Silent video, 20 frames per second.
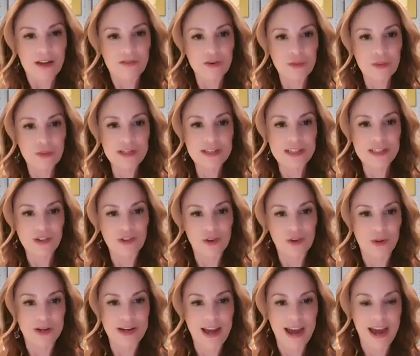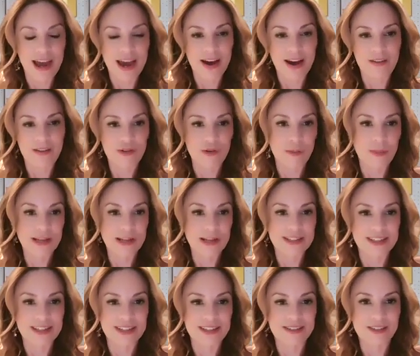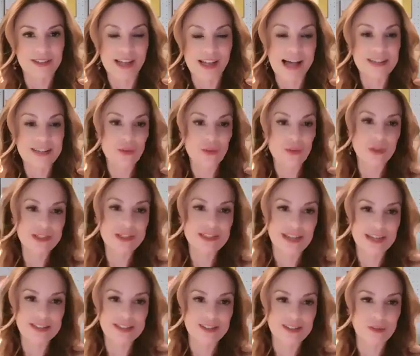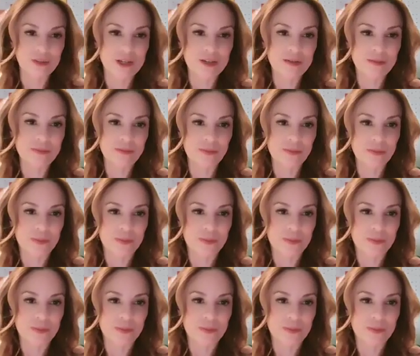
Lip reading: everyone's either going to have a basic last will and testament